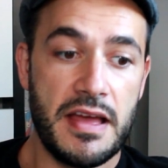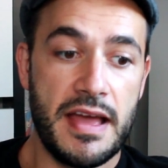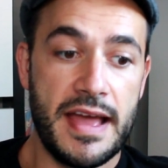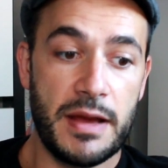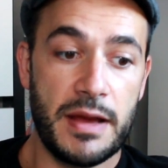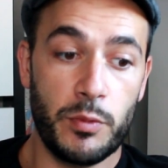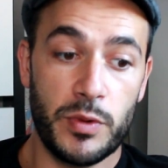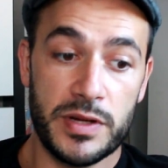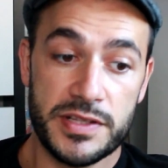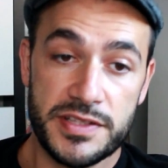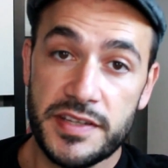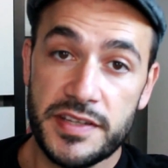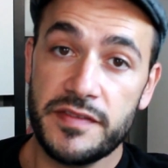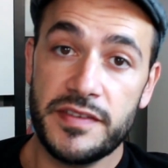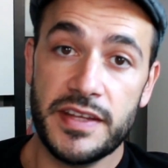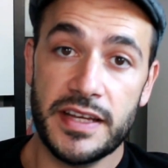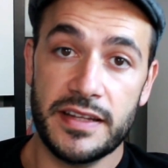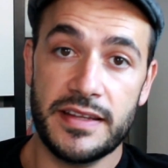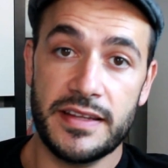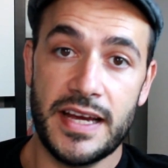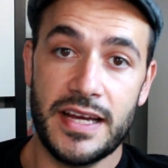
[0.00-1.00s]
And once you've
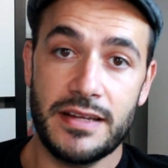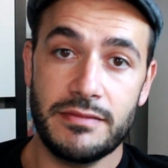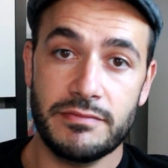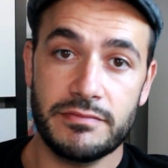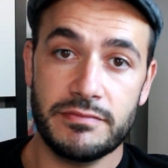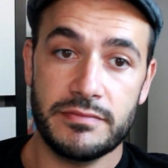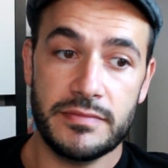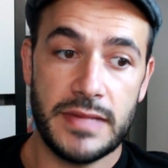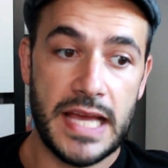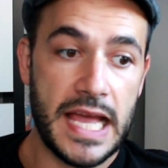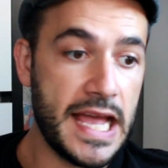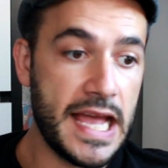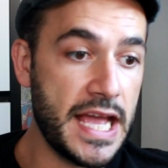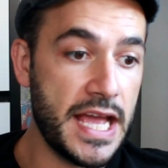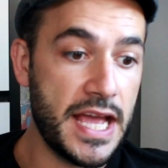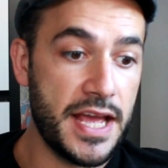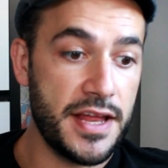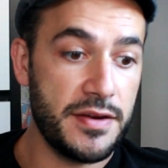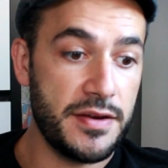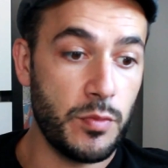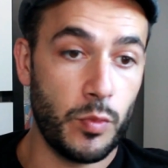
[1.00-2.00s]
done that,
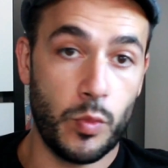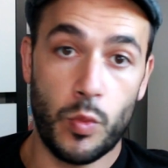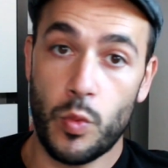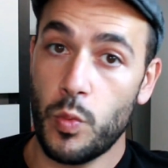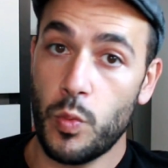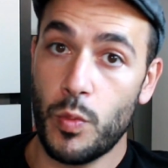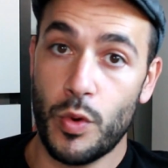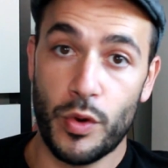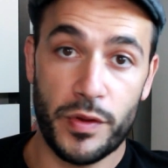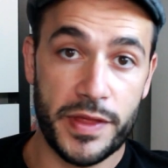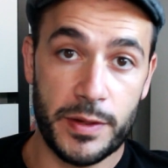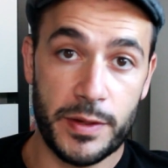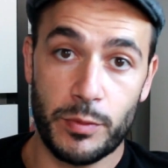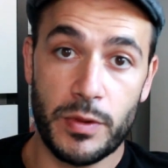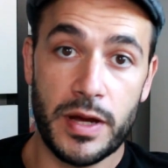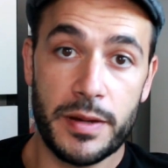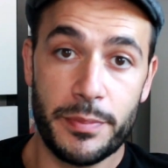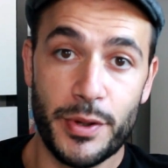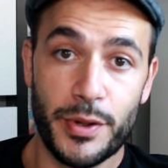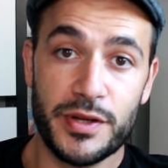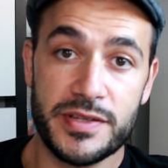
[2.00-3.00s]
and more than
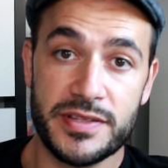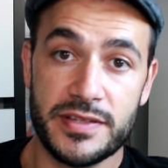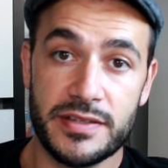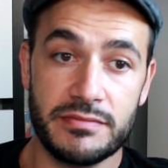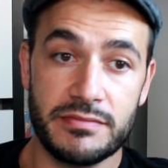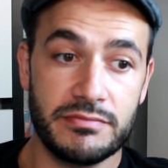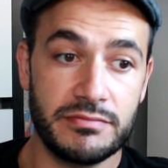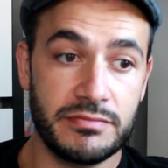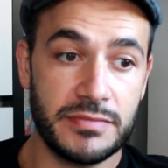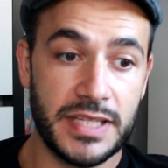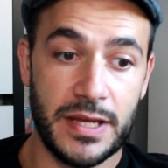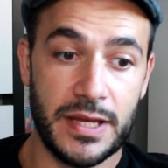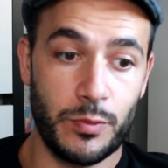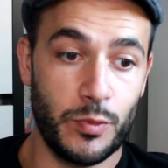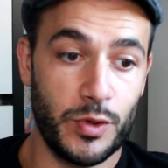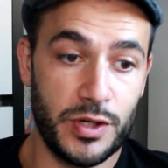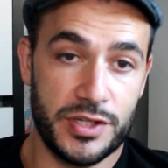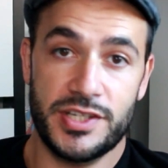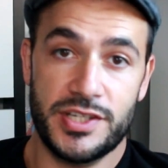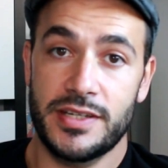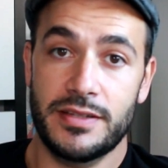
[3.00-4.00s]
one person can
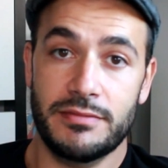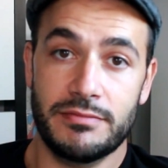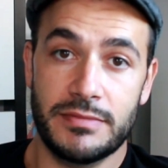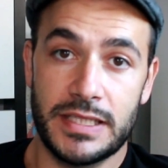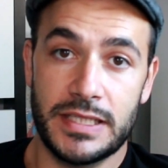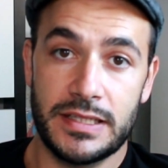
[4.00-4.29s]
watch it,